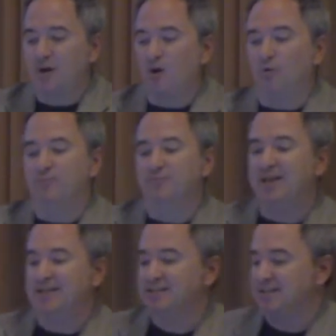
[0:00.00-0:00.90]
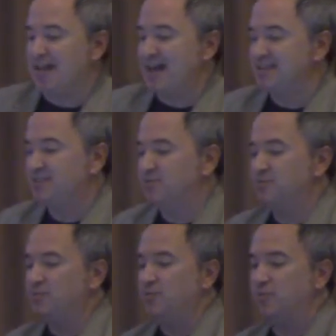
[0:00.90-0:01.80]
Oh yes, last
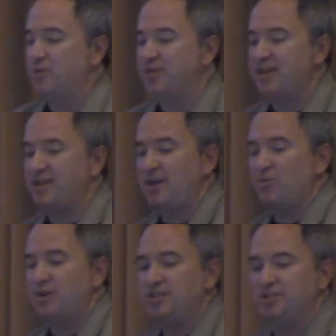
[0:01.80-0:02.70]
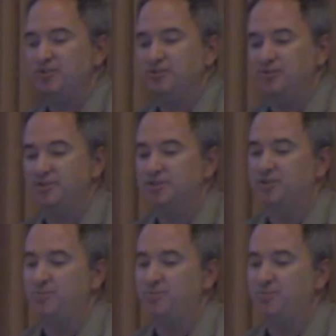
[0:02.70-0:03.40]
one thing that I wanted to